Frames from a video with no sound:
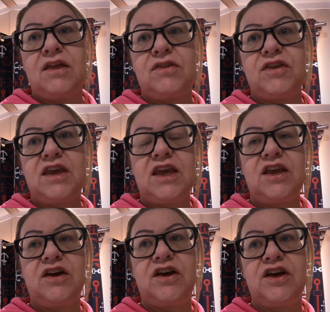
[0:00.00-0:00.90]

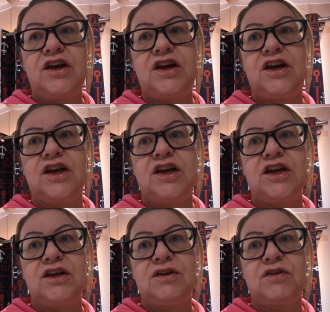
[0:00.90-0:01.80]
the
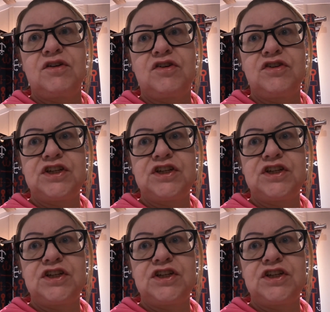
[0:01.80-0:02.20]
because